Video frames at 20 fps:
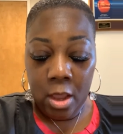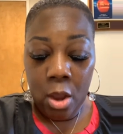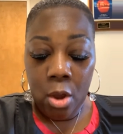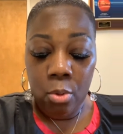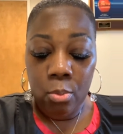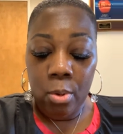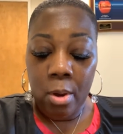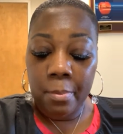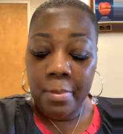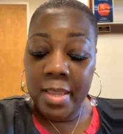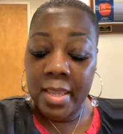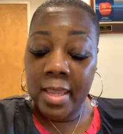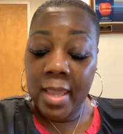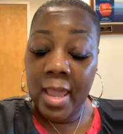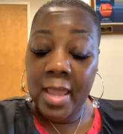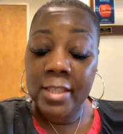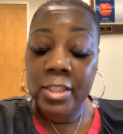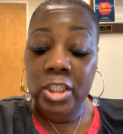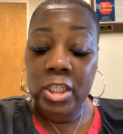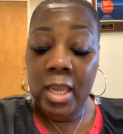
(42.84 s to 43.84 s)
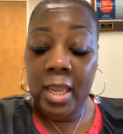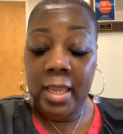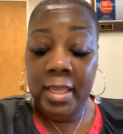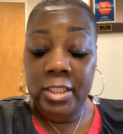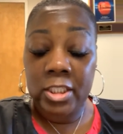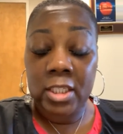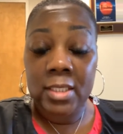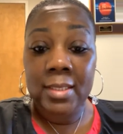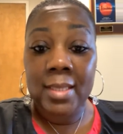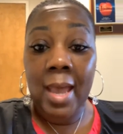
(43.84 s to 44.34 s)
What we can
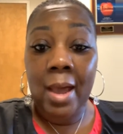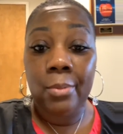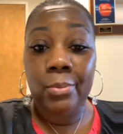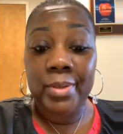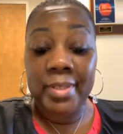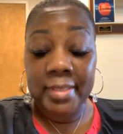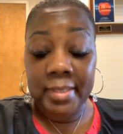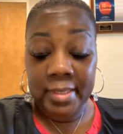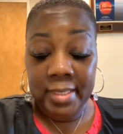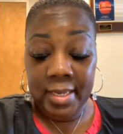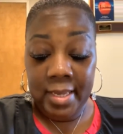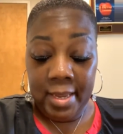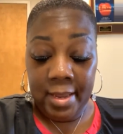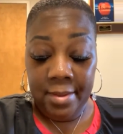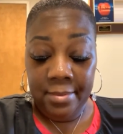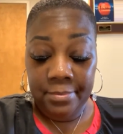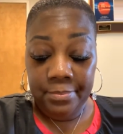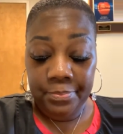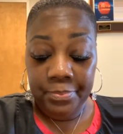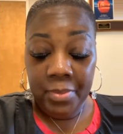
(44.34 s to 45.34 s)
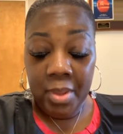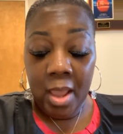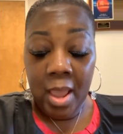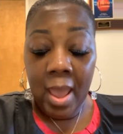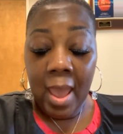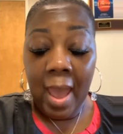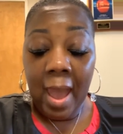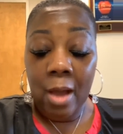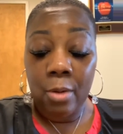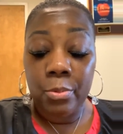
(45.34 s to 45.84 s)
change is how we see it,
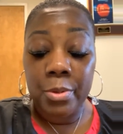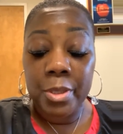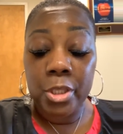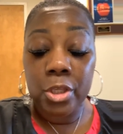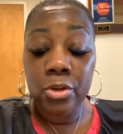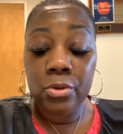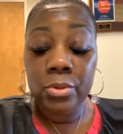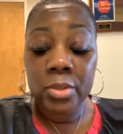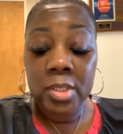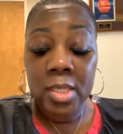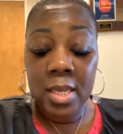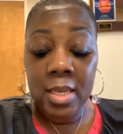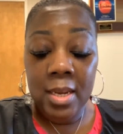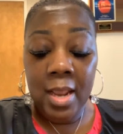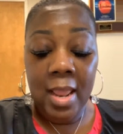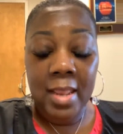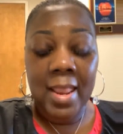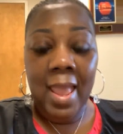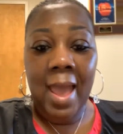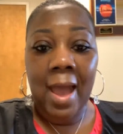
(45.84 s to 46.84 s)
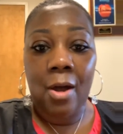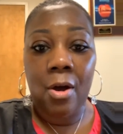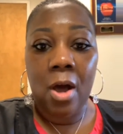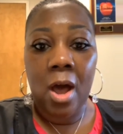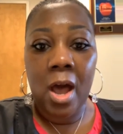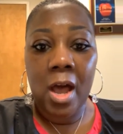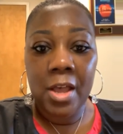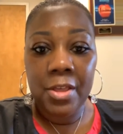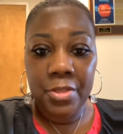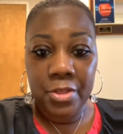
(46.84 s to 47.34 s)
how we use it, and how
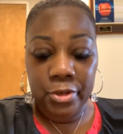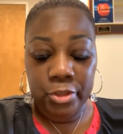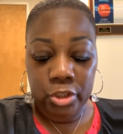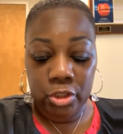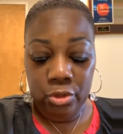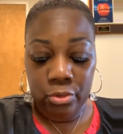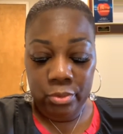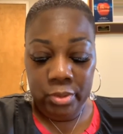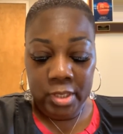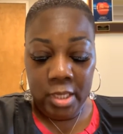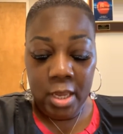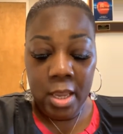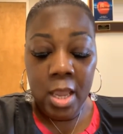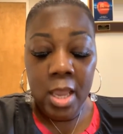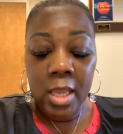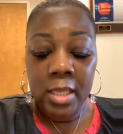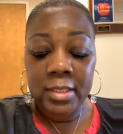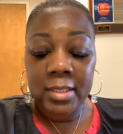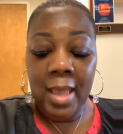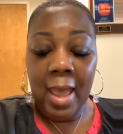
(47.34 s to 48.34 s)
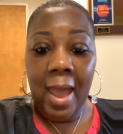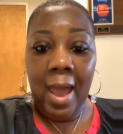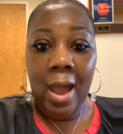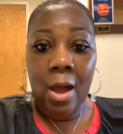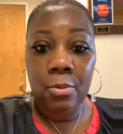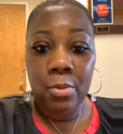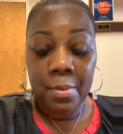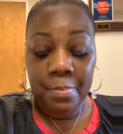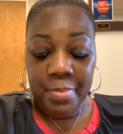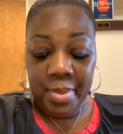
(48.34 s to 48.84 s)
others use it to
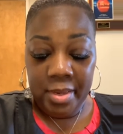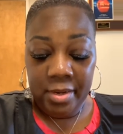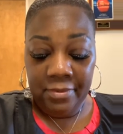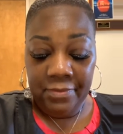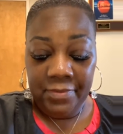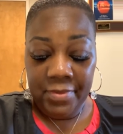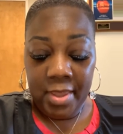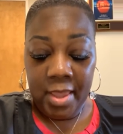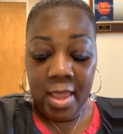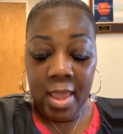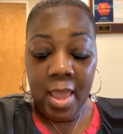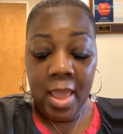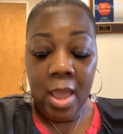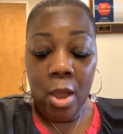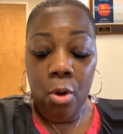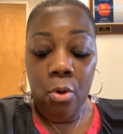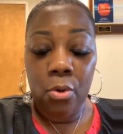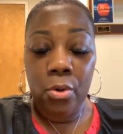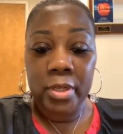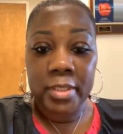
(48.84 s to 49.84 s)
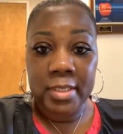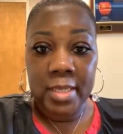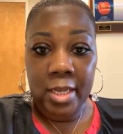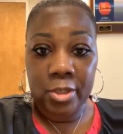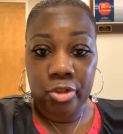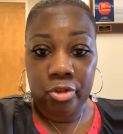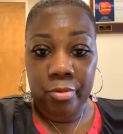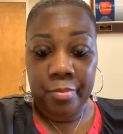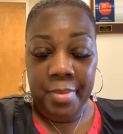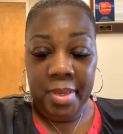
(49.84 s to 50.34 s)
our benefit or
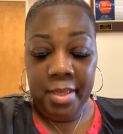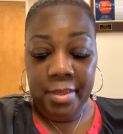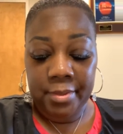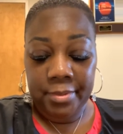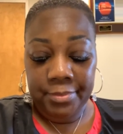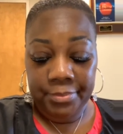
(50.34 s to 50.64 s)
detriment.